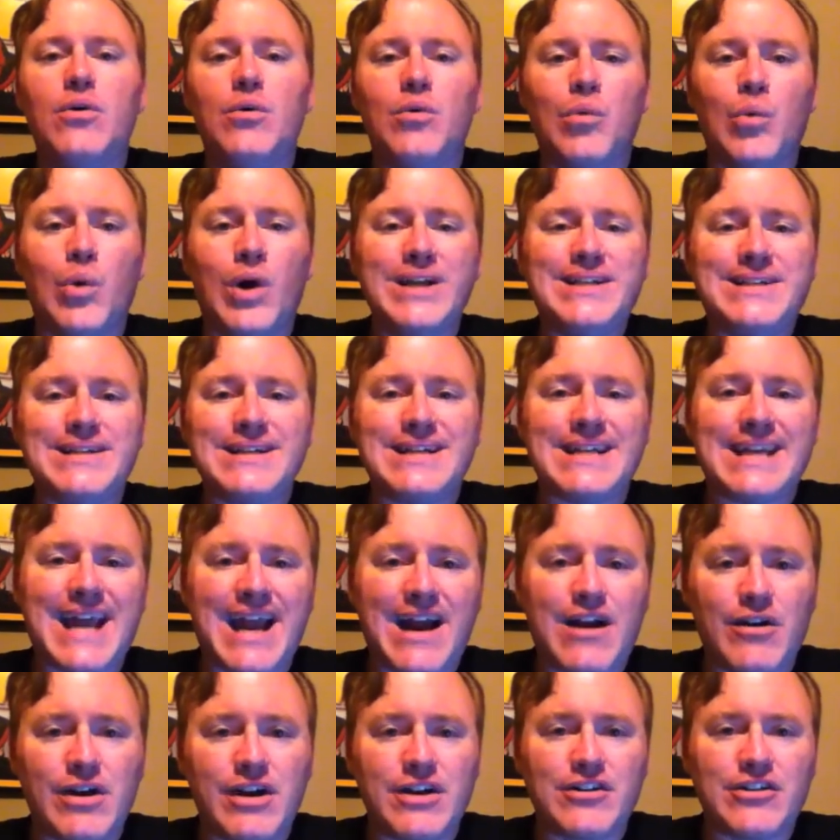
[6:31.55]
what
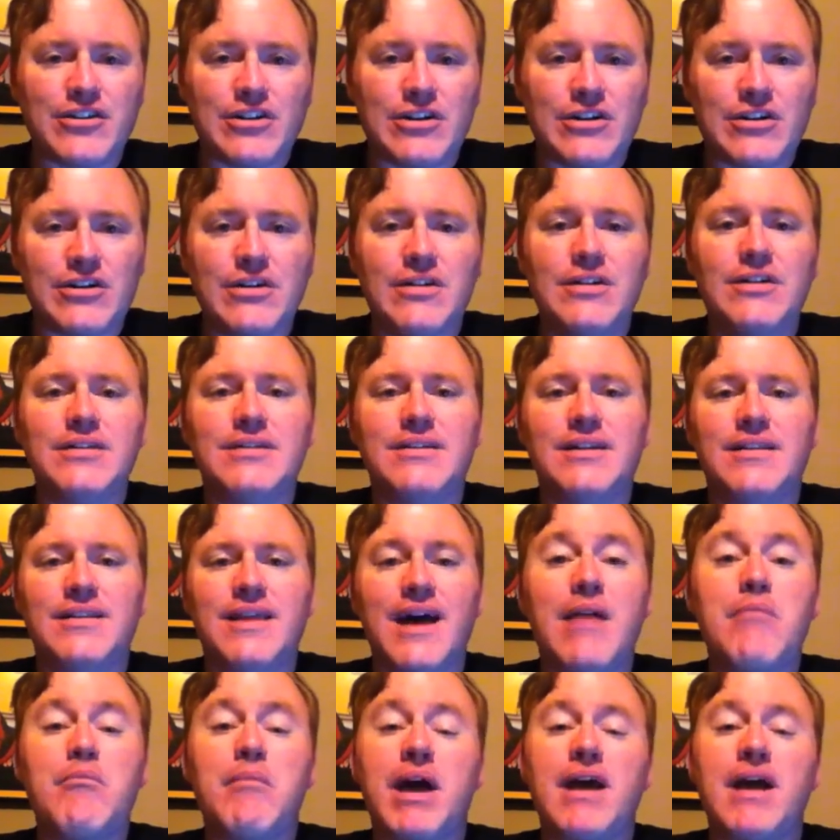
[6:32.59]
character did
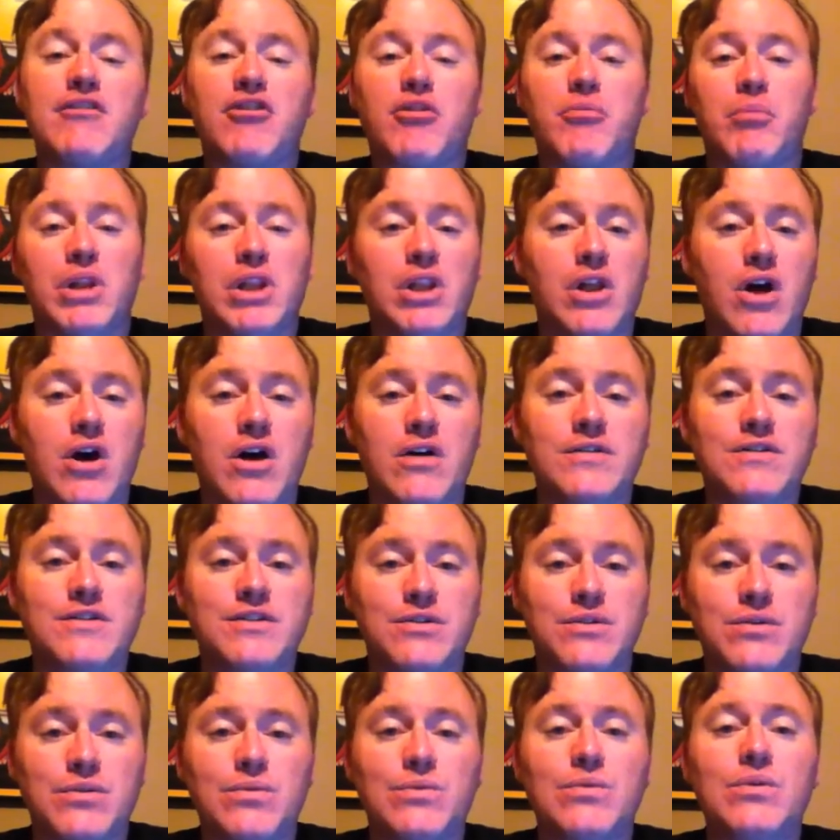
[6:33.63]
that mask belong
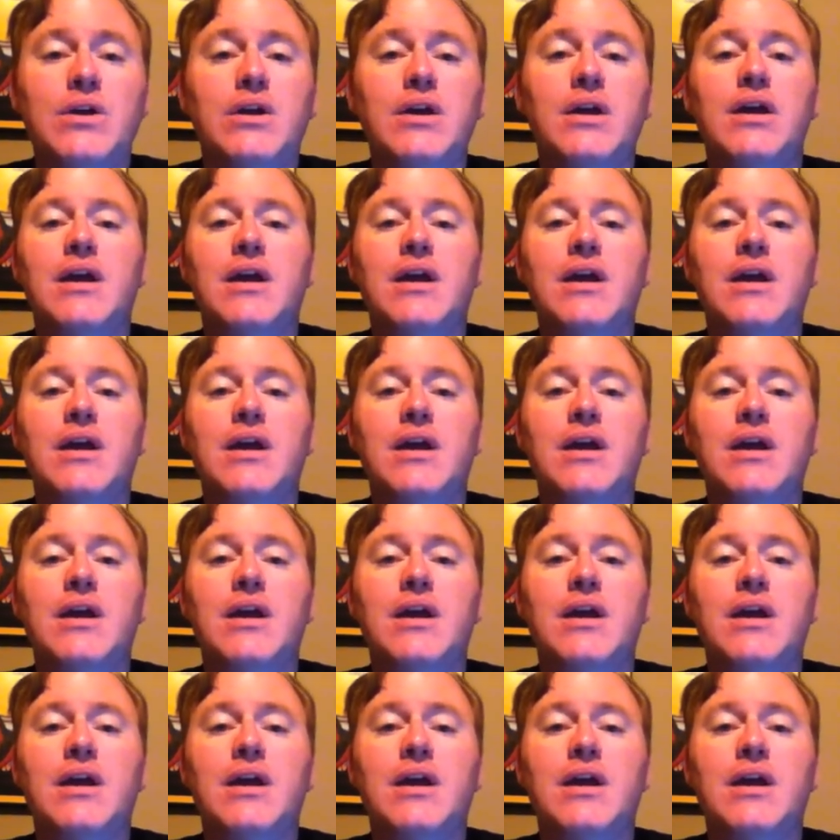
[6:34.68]
to